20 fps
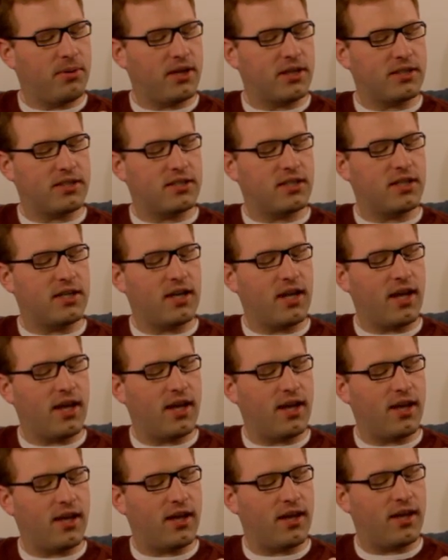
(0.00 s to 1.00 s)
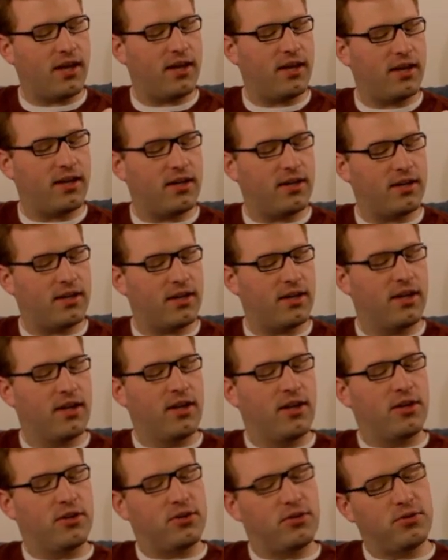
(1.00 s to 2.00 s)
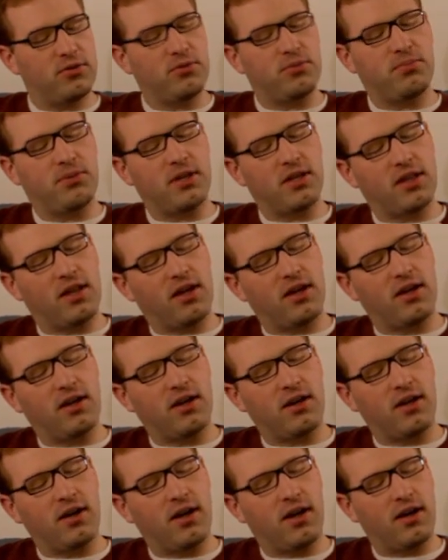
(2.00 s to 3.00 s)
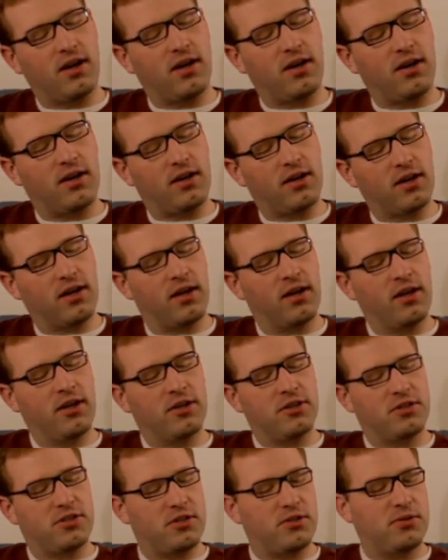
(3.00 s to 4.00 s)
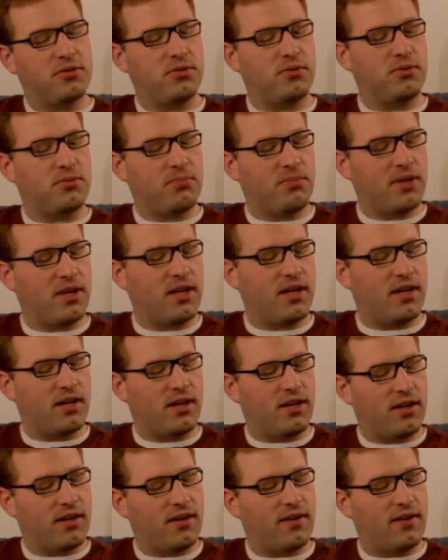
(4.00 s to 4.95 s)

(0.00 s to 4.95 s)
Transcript: But tonight you belong to me.